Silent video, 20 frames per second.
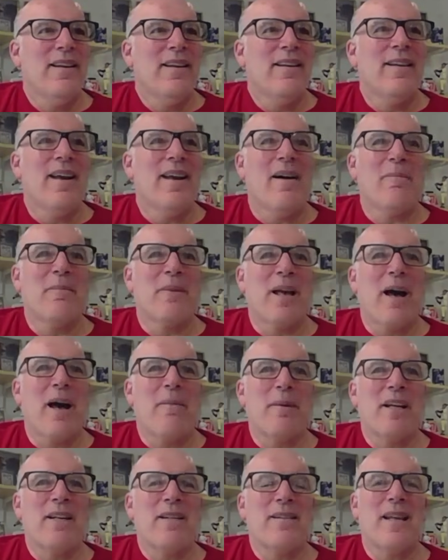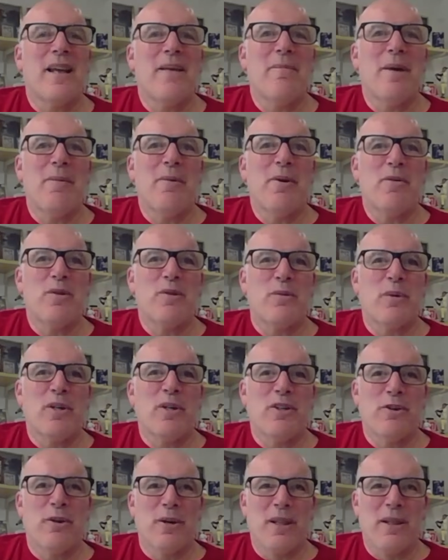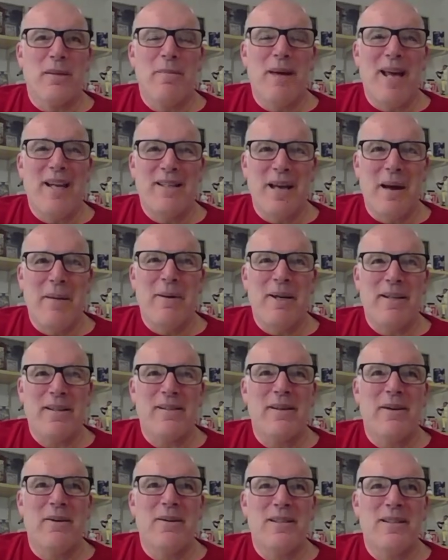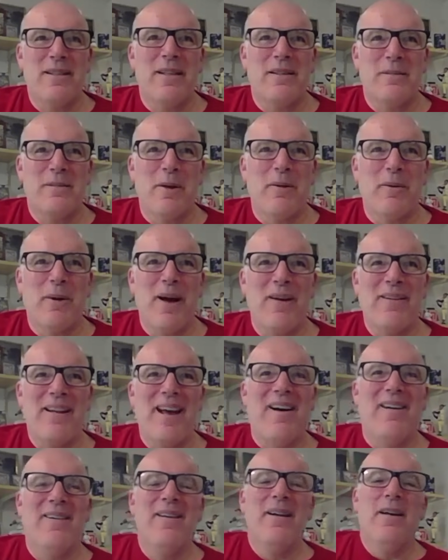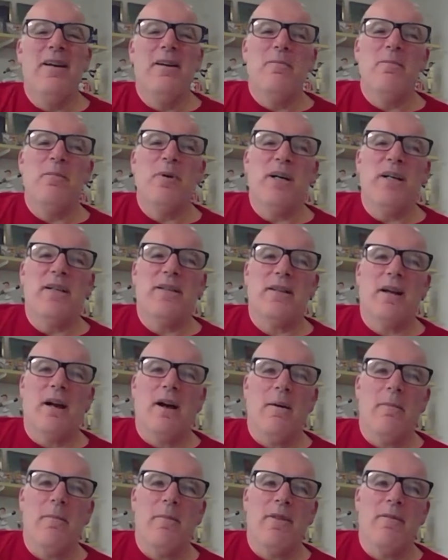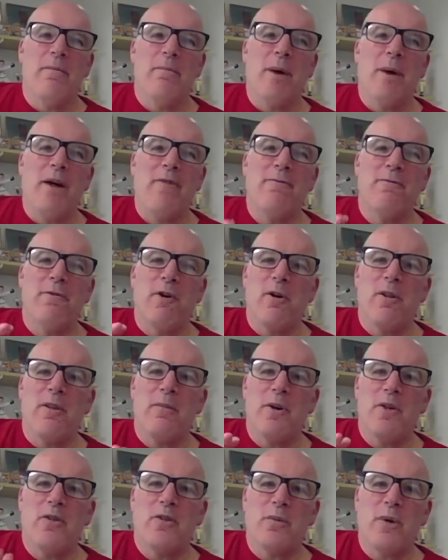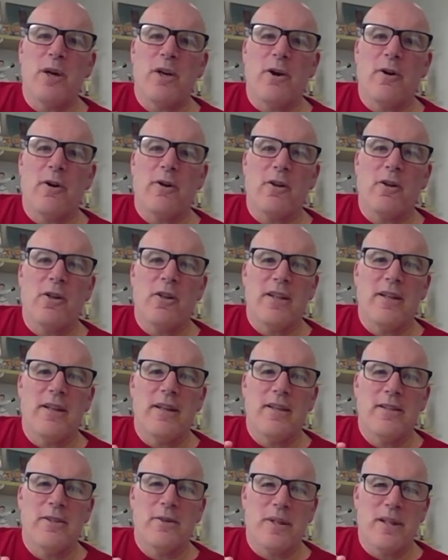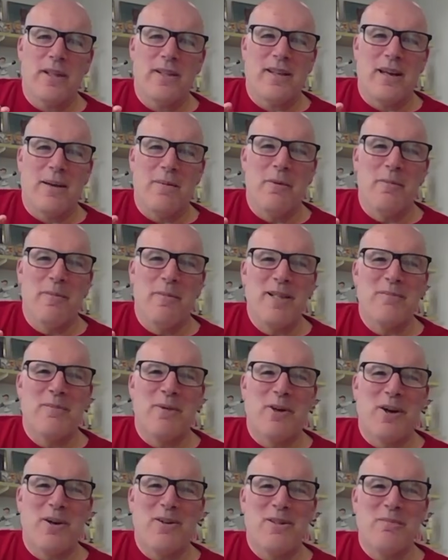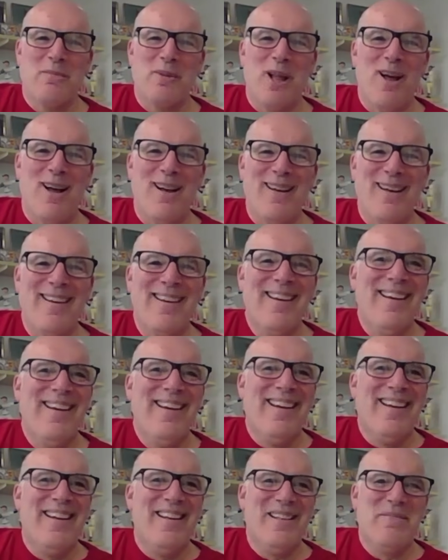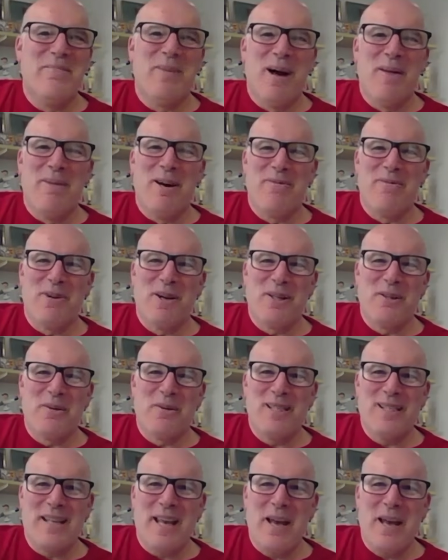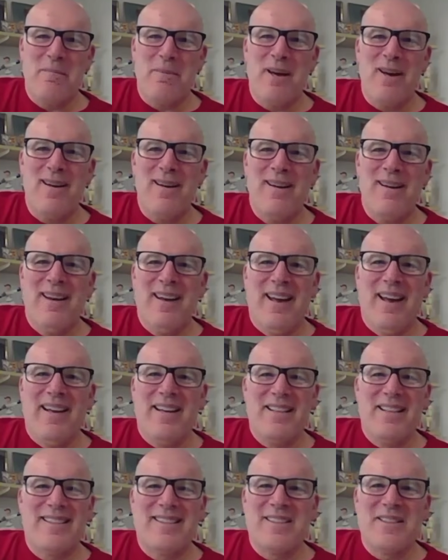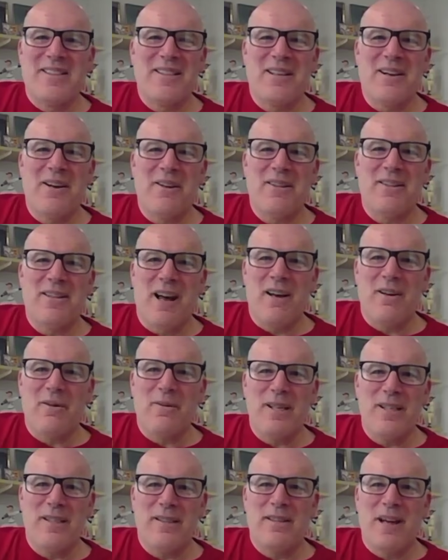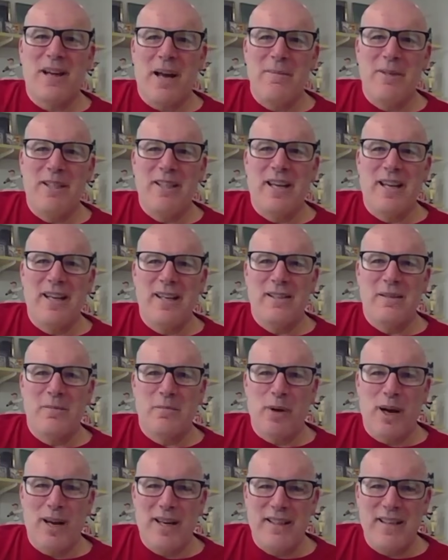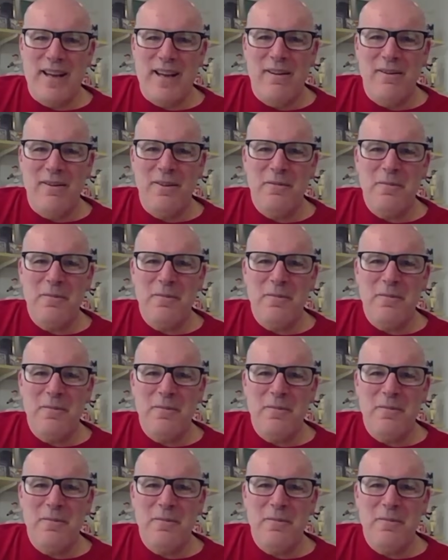I'm going to say maybe it was written during the pandemic, so it's been around now. But by far the most read article in the history of the Saber Baseball Cards blog is by my friend Chris Kampka, and it's just called Donruss Diamond Kings Breakdown.